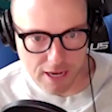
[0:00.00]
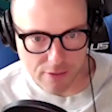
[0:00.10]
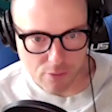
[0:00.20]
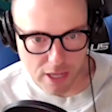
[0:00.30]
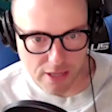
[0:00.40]

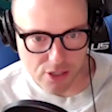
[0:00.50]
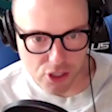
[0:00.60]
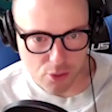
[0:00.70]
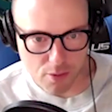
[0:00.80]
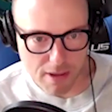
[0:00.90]
and went
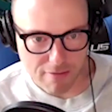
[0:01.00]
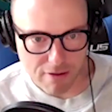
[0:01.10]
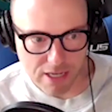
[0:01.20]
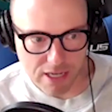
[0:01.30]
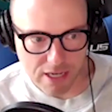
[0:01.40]
to
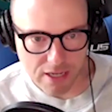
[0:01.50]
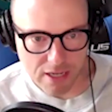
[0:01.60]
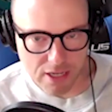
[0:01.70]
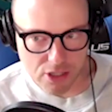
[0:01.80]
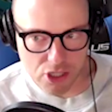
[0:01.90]
America
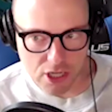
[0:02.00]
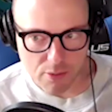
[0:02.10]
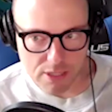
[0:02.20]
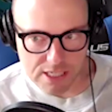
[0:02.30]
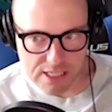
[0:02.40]
to
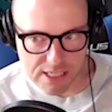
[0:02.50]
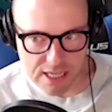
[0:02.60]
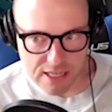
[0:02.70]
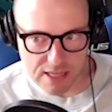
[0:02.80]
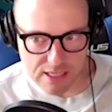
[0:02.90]
go and
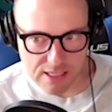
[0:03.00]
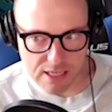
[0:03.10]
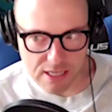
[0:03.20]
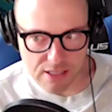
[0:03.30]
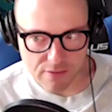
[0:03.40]
see
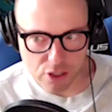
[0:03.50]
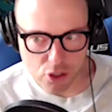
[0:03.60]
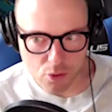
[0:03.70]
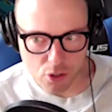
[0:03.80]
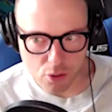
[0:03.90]
this
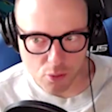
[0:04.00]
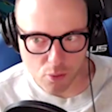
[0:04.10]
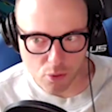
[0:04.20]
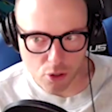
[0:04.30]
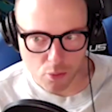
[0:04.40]
individual
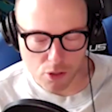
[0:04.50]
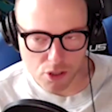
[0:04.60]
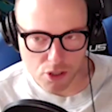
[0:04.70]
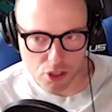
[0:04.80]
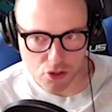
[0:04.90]
who you
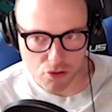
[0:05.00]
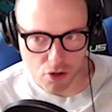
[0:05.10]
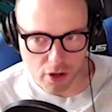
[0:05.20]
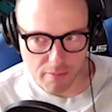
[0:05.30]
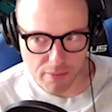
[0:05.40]
would
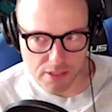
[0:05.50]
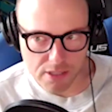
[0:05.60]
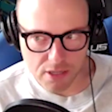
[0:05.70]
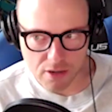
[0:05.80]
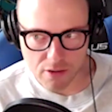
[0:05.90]
describe as
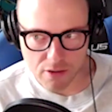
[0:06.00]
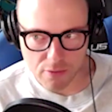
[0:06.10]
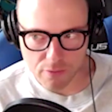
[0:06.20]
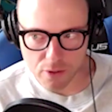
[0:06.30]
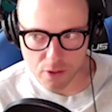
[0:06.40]
a kind
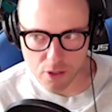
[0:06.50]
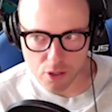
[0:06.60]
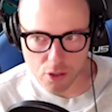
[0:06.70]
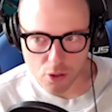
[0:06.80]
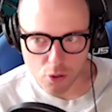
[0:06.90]
of
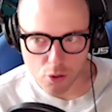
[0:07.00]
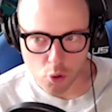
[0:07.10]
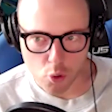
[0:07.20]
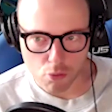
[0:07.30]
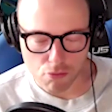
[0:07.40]

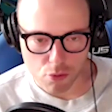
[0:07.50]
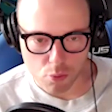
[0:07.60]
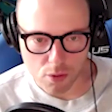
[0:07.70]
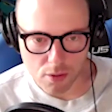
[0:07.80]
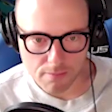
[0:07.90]

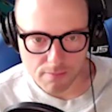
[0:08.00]
guru.